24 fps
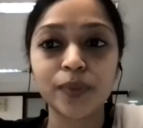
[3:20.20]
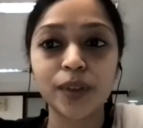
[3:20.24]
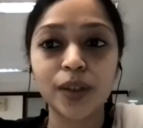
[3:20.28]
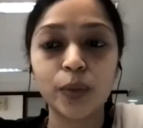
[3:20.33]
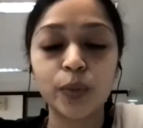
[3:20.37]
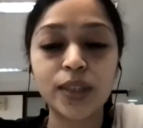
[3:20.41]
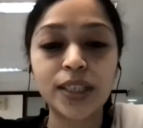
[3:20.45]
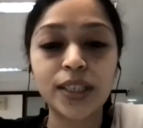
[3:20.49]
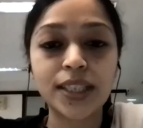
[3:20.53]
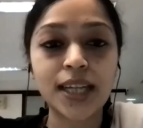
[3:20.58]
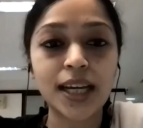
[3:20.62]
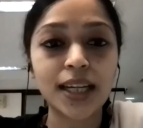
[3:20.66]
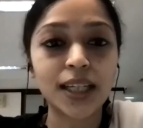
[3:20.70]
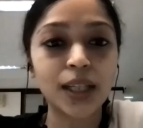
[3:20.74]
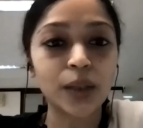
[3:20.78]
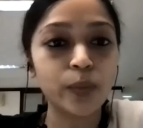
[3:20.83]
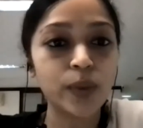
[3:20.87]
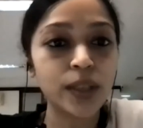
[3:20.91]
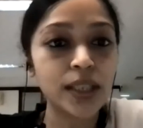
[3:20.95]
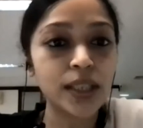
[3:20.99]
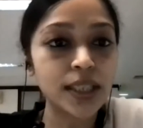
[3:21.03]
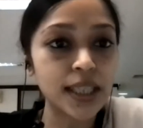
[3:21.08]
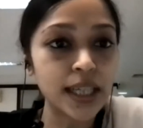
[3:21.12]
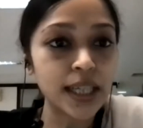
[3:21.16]
with
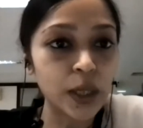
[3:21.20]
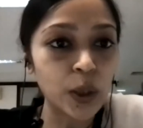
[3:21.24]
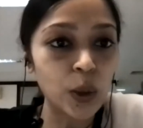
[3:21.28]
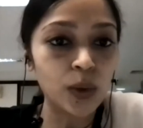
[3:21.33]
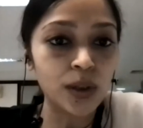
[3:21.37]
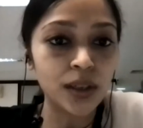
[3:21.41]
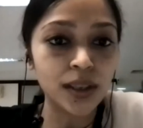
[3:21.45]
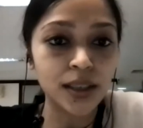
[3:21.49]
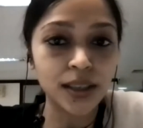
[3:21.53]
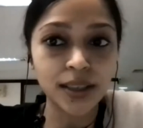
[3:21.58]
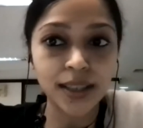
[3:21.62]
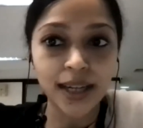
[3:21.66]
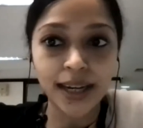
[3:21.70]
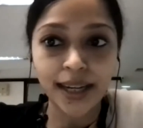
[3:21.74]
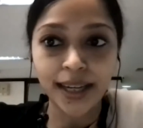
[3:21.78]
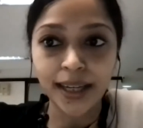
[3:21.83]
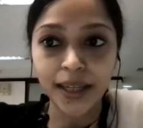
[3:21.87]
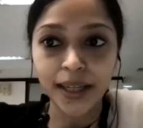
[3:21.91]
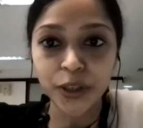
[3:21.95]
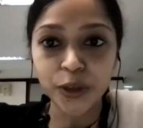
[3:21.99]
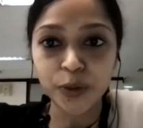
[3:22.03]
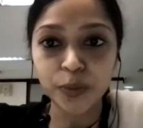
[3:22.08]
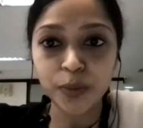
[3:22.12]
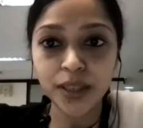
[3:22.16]
starting with stakeholder
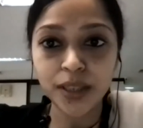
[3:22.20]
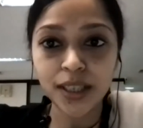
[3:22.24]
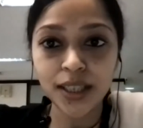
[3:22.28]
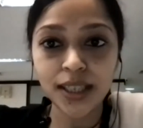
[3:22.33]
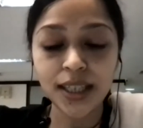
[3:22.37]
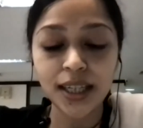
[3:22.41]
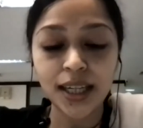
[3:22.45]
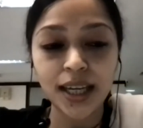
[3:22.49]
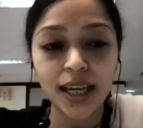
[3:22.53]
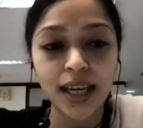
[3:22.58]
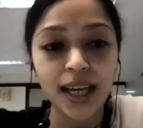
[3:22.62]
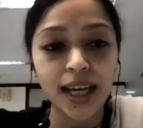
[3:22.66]
engagement.